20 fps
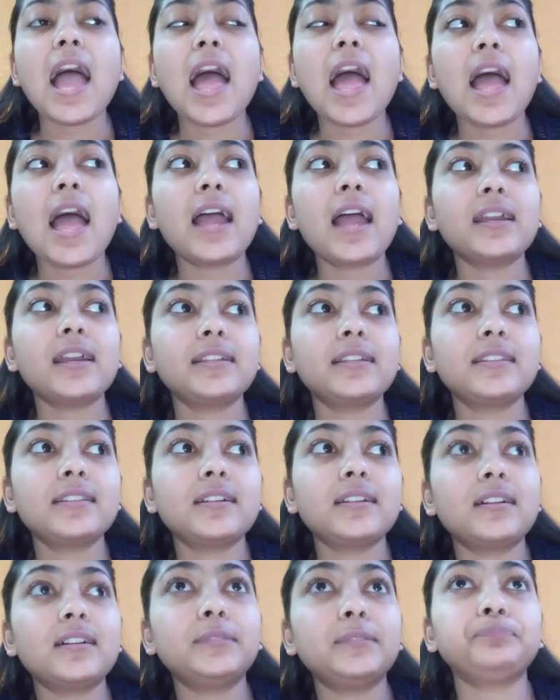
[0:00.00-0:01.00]

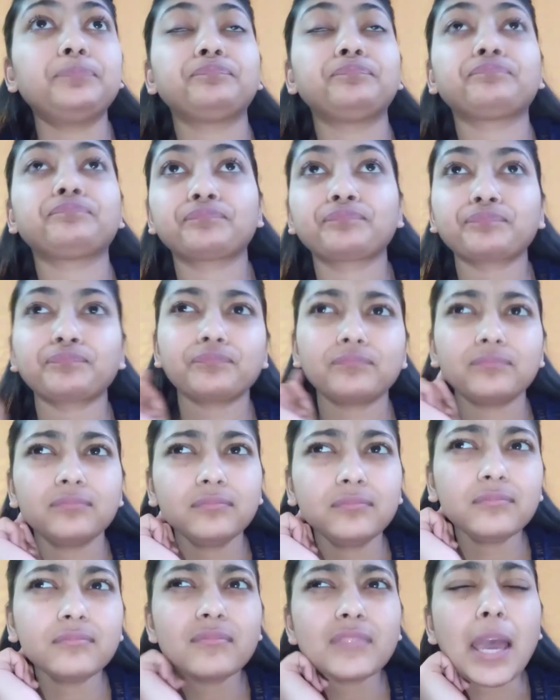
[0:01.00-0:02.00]
and
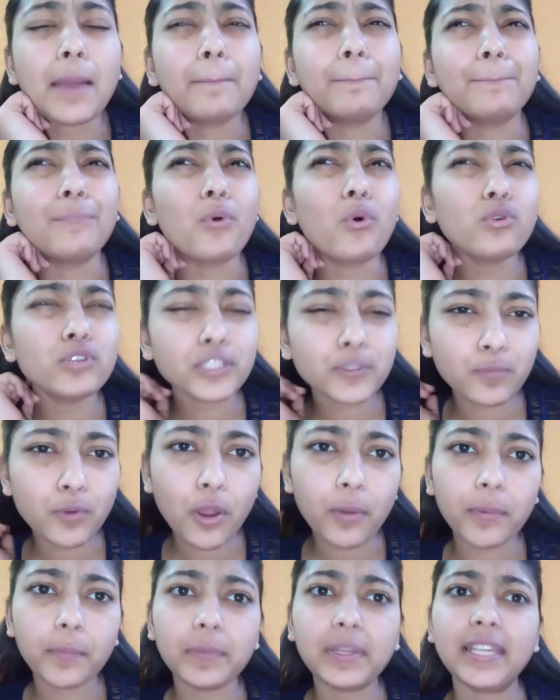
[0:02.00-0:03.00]
most
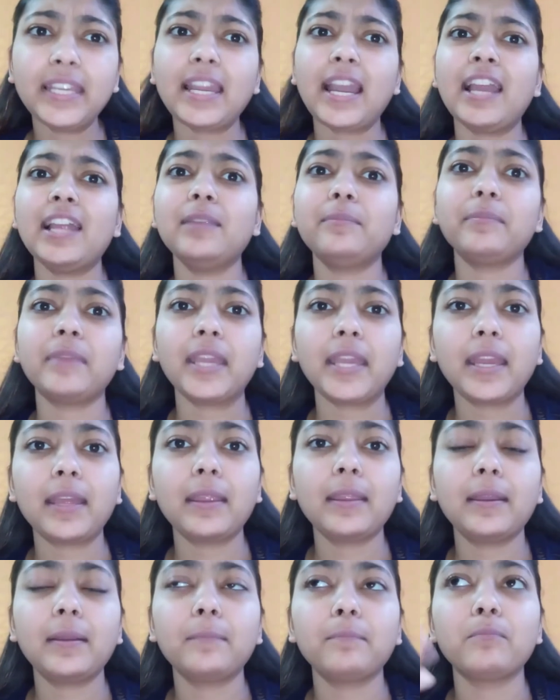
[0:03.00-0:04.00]
probably I'll
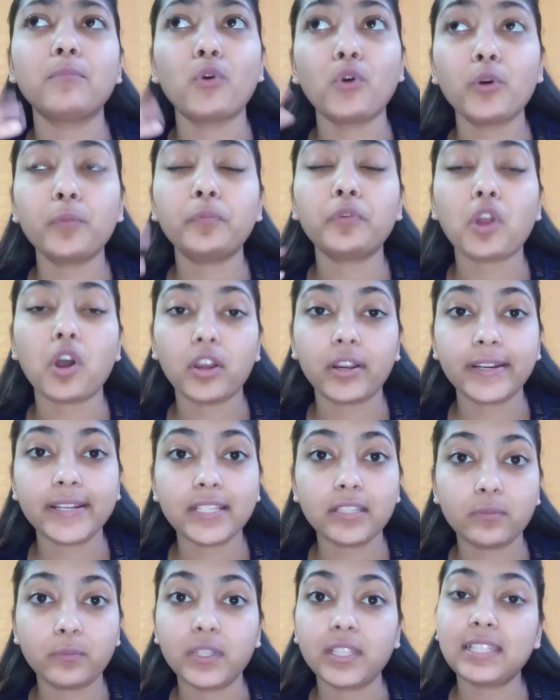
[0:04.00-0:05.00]
make more
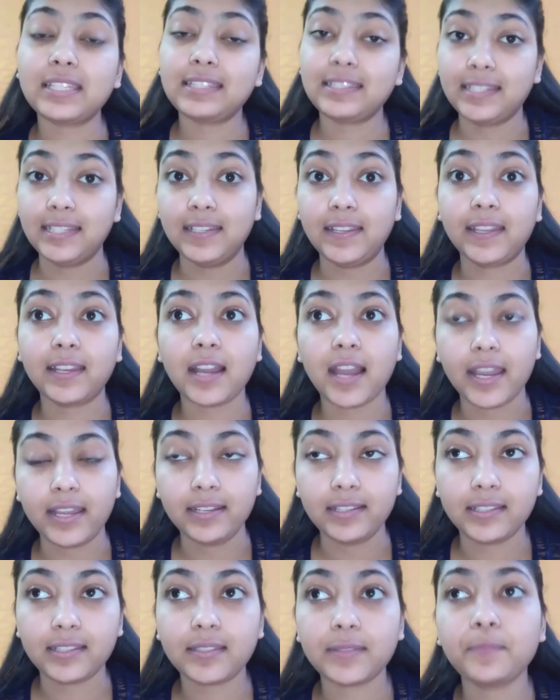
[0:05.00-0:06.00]
progress with Stealing
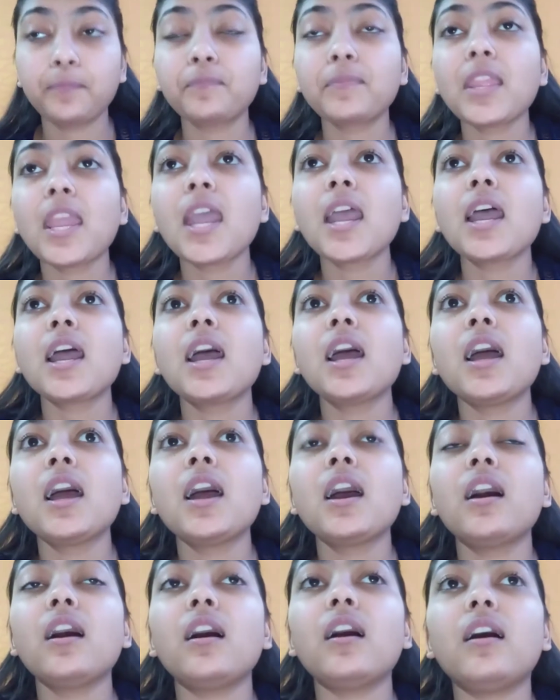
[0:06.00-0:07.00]
Iris.
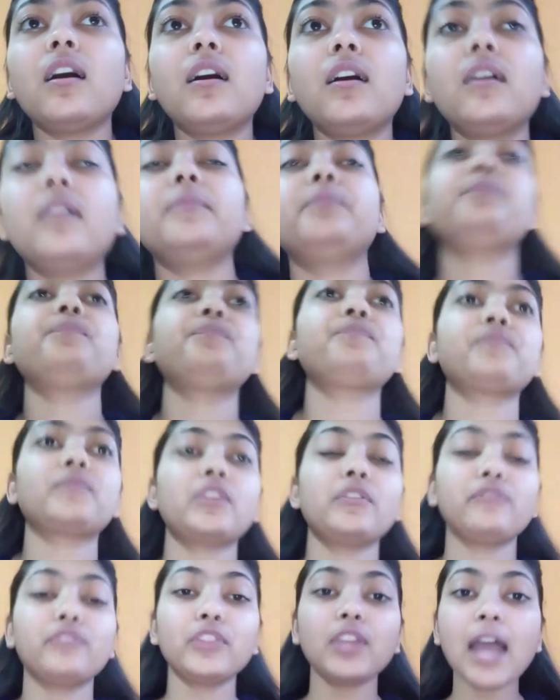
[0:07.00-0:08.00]

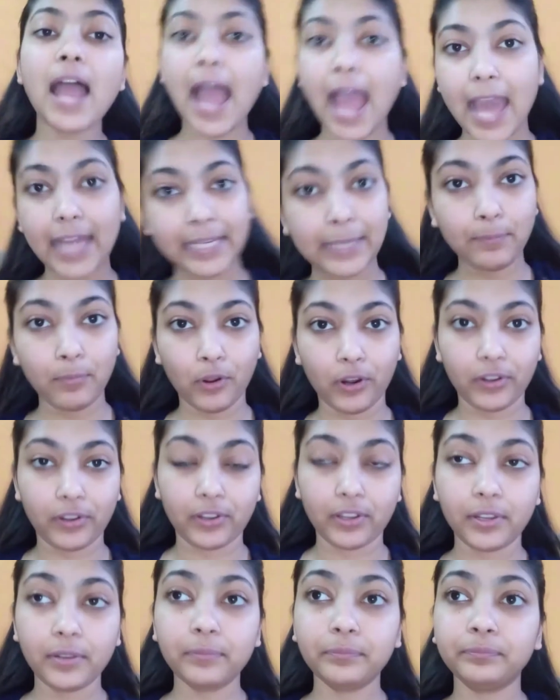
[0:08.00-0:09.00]
For the Harry
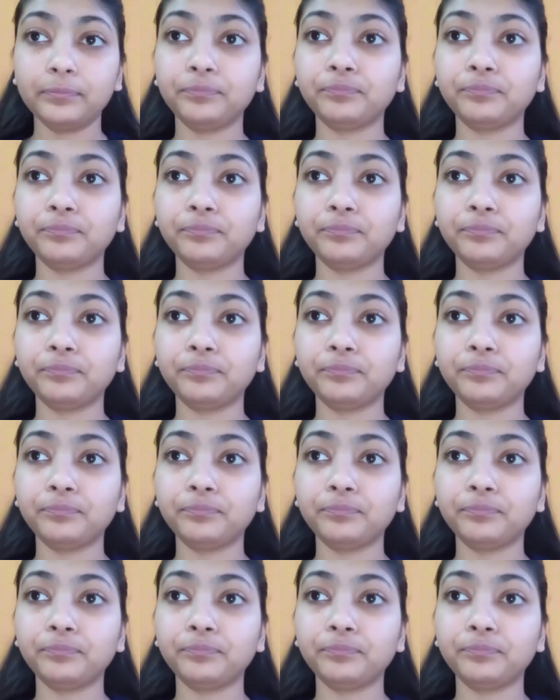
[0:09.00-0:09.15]
Potter,